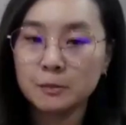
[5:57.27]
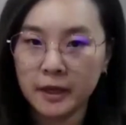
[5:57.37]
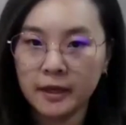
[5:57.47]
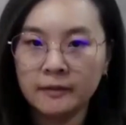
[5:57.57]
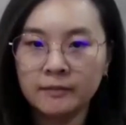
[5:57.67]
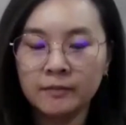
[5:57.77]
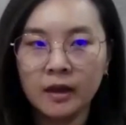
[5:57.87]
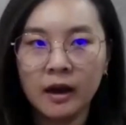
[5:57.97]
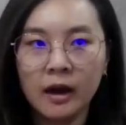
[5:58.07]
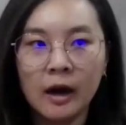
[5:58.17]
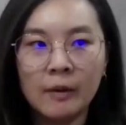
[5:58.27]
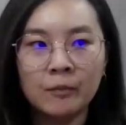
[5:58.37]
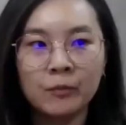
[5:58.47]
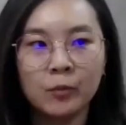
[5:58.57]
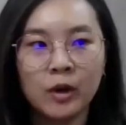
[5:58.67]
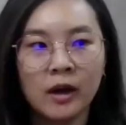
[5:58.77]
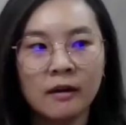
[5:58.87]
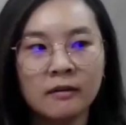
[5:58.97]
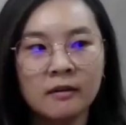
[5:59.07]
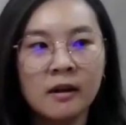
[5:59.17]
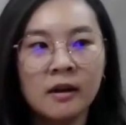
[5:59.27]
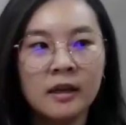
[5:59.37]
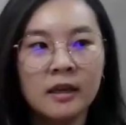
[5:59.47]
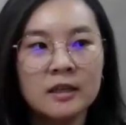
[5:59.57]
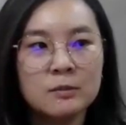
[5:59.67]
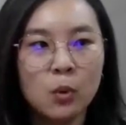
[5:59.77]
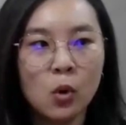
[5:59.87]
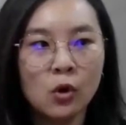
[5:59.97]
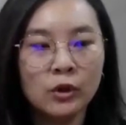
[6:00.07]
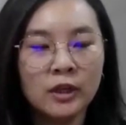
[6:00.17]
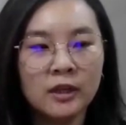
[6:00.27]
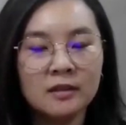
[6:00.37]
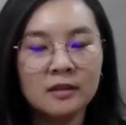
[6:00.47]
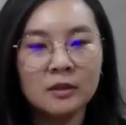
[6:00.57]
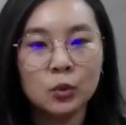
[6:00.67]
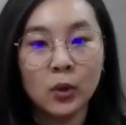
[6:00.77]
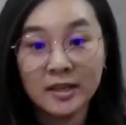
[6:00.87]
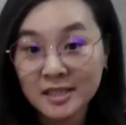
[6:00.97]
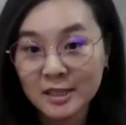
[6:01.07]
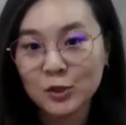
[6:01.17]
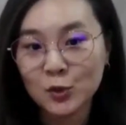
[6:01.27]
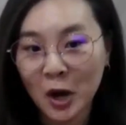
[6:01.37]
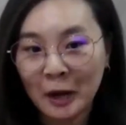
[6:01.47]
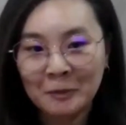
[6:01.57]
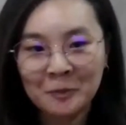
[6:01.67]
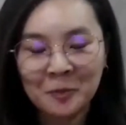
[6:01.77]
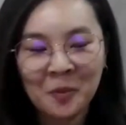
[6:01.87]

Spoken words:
Tze Peng, well, he's born in the 20s, right?